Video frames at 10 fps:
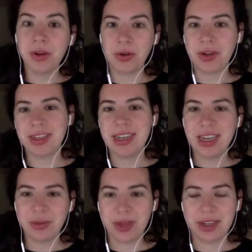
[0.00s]
Now we're going into
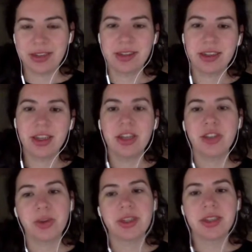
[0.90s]
takeaways.
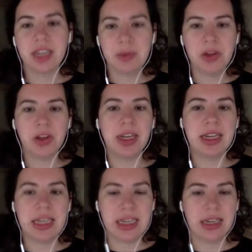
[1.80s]
So what does a
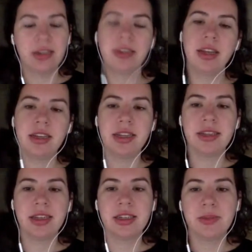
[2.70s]
community need? It
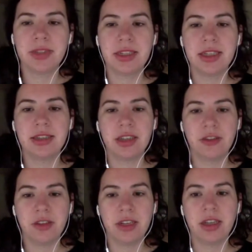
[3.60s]
needs intimacy,
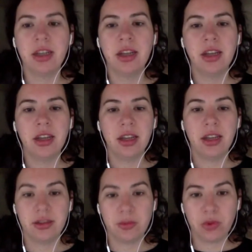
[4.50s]
safety,
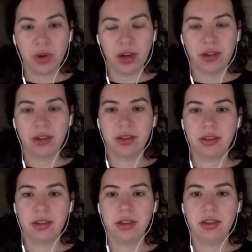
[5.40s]
and support.
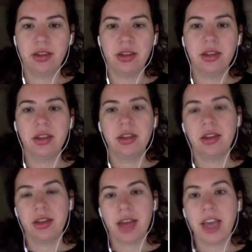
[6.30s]

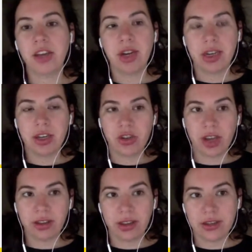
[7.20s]
I created a
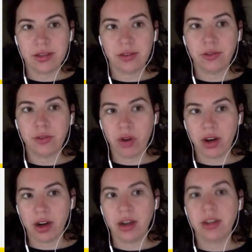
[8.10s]
checklist
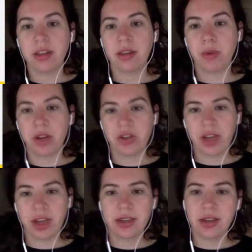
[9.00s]
for the
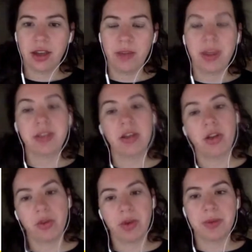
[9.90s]
project that's
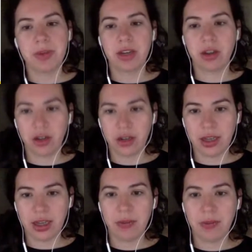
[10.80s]
on the website
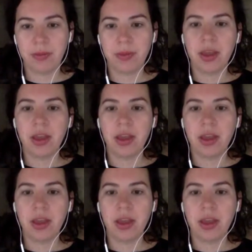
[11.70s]
currently.